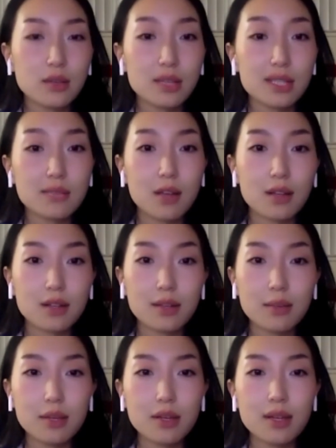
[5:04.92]
with smaller
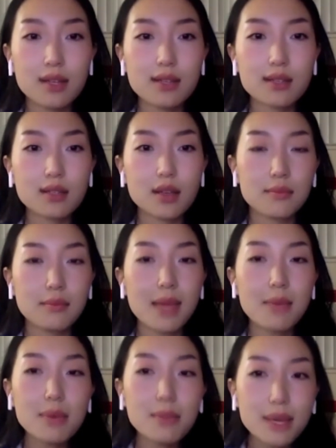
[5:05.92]
communities,
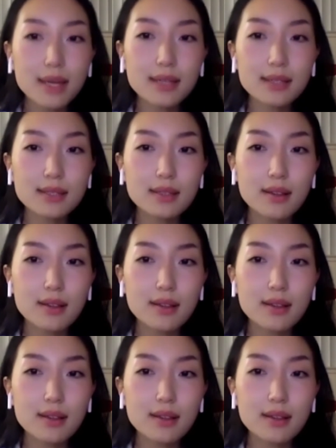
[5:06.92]
maybe because